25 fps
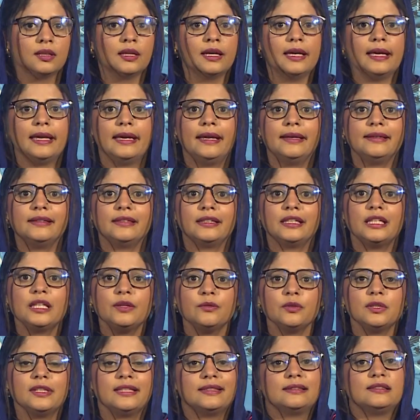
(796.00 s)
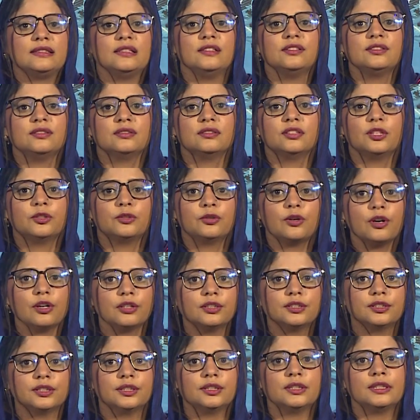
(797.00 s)
and even assist the
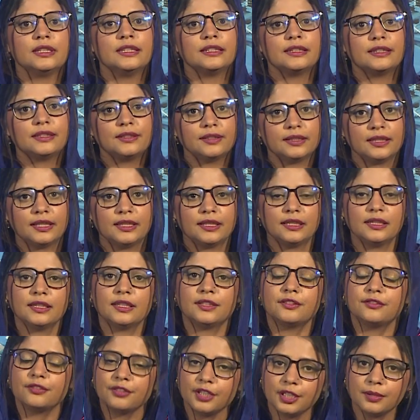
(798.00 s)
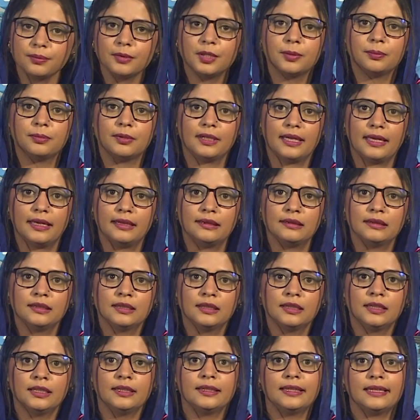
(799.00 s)
doctor in creating a treatment plan
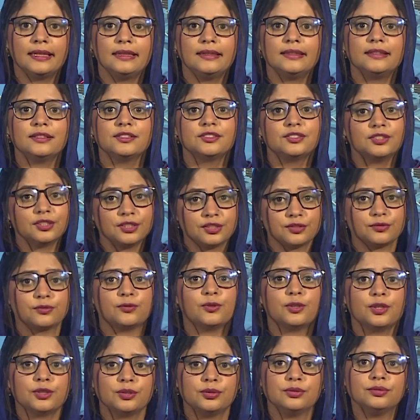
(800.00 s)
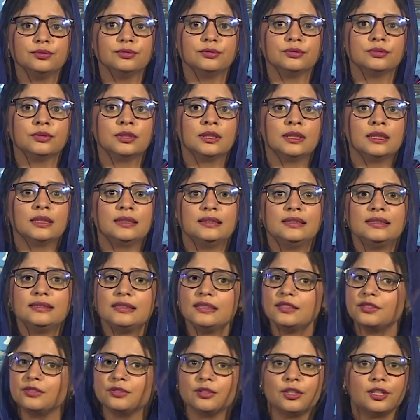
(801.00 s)
tailored just for you. This
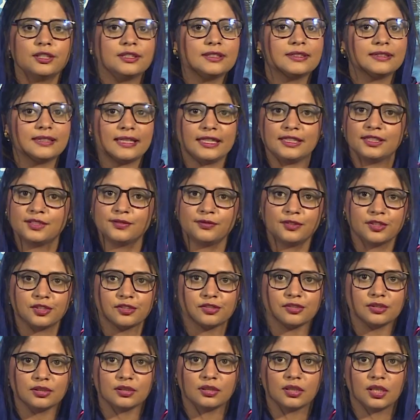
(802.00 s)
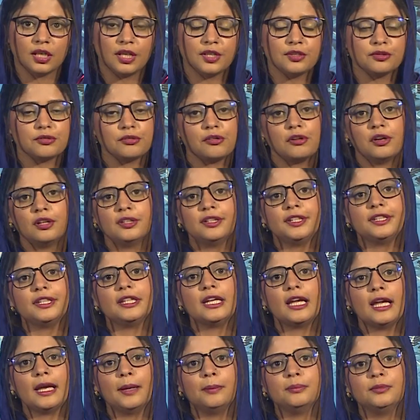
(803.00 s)
is not science fiction, it's already
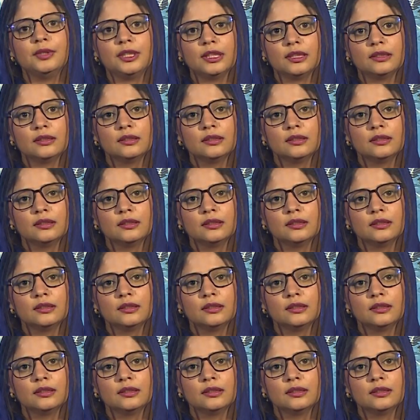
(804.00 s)
happening.